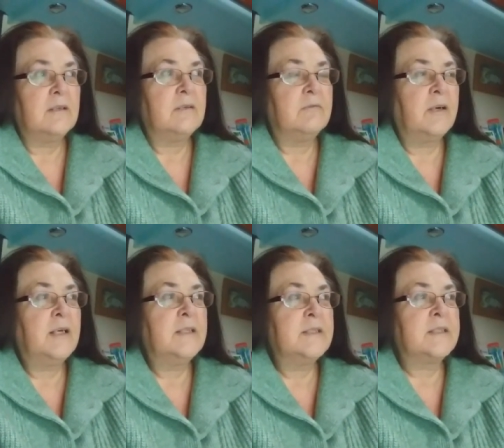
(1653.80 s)

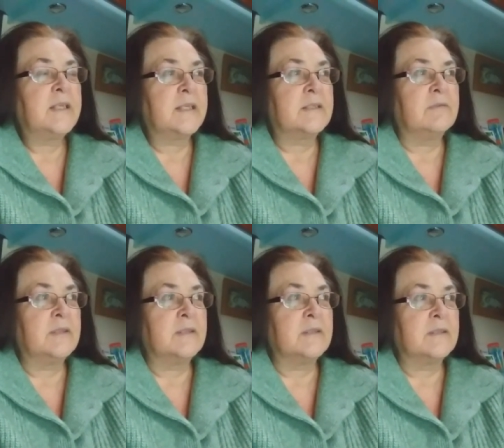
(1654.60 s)
violent sex
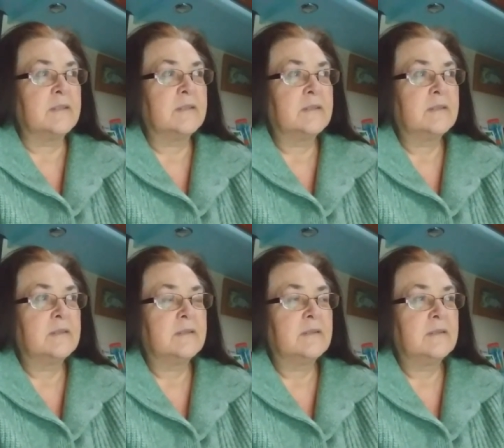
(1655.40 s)
offenders.
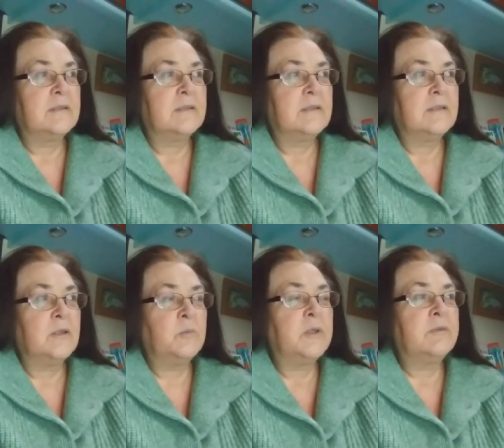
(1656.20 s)

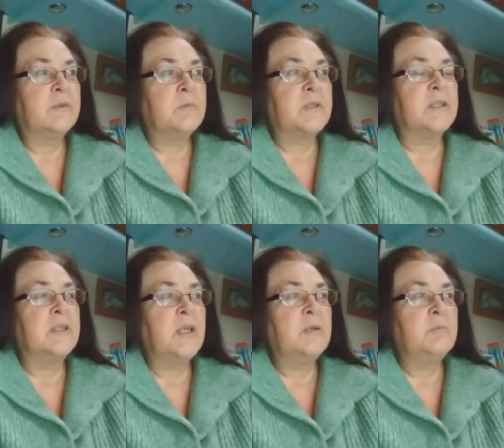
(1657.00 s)
And one of them was a
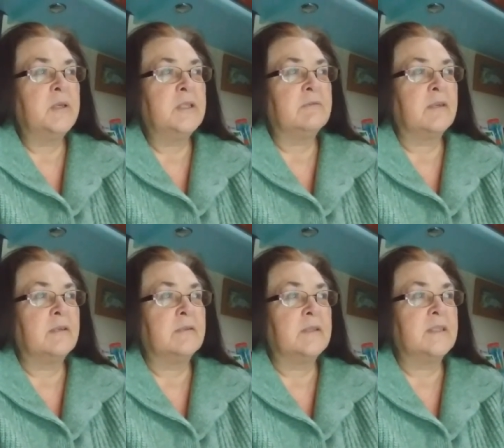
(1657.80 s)
known
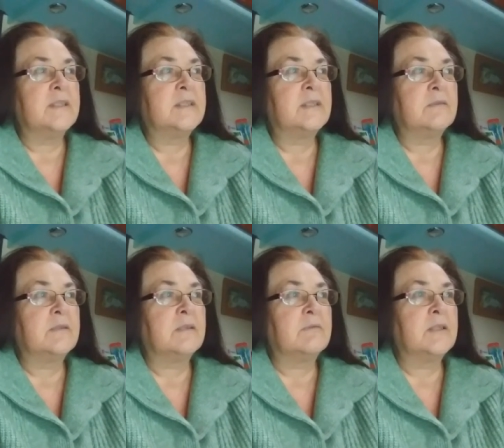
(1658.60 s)
paedophile, and he's still
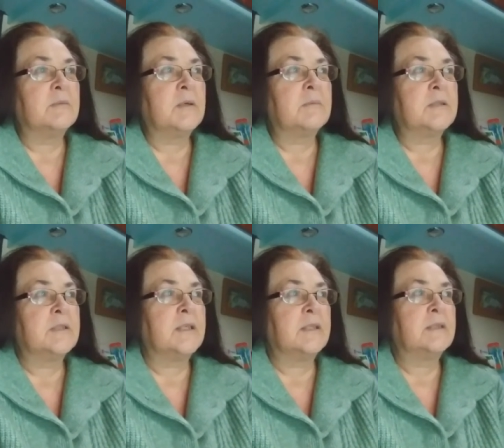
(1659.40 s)
covering them up
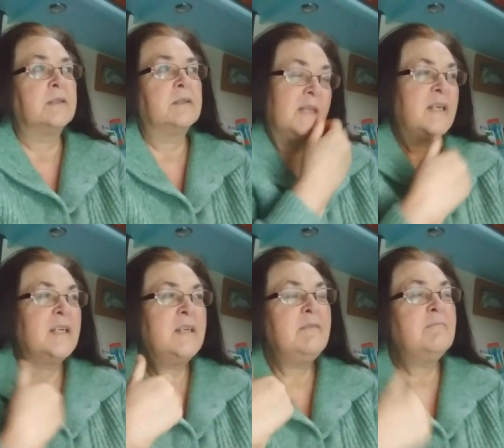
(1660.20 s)
today. You
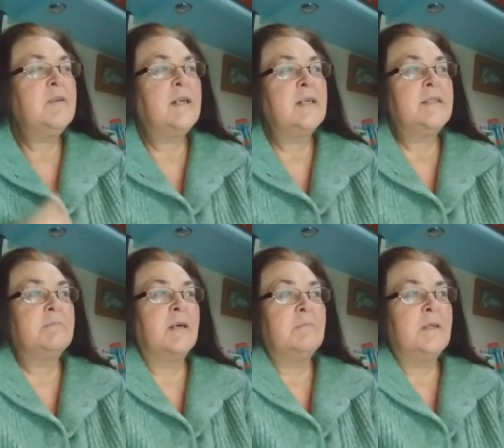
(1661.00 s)
know, when I did
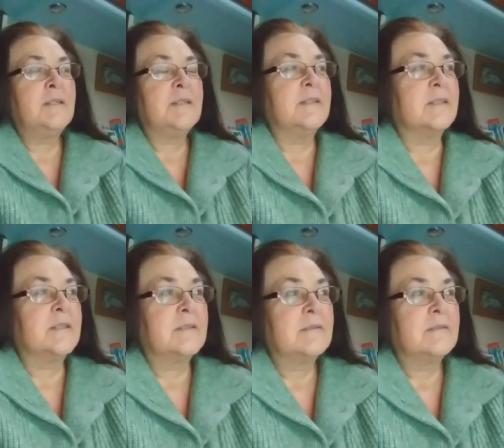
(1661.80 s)
my master's,